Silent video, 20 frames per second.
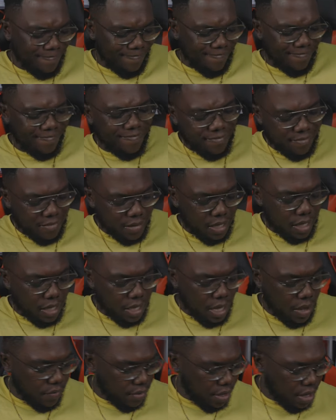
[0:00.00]
There
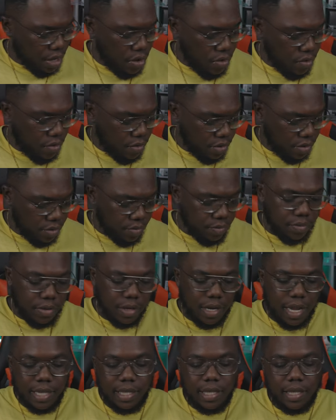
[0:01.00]
we go.
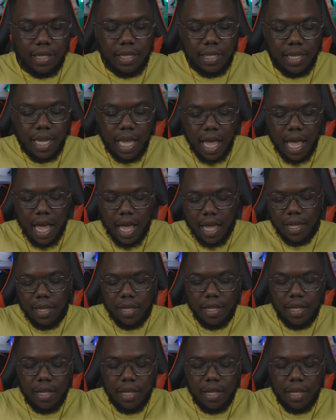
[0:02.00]
Put that to the side.